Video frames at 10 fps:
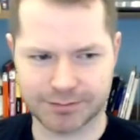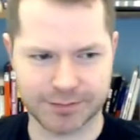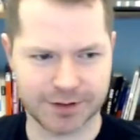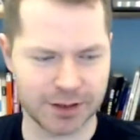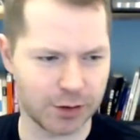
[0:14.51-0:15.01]

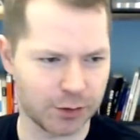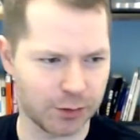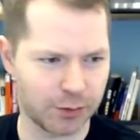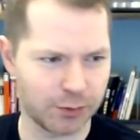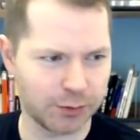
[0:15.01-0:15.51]

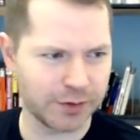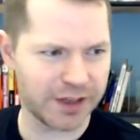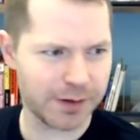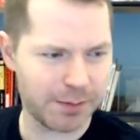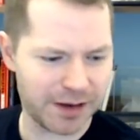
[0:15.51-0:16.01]
So,
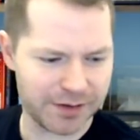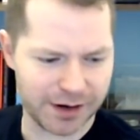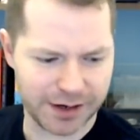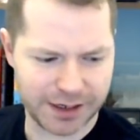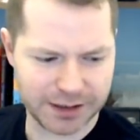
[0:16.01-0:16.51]
this may be a
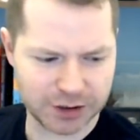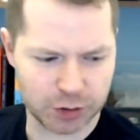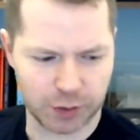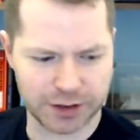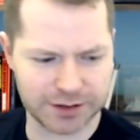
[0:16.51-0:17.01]
very
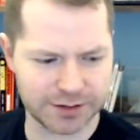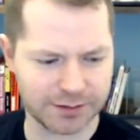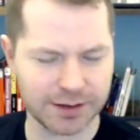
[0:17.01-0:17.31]
short,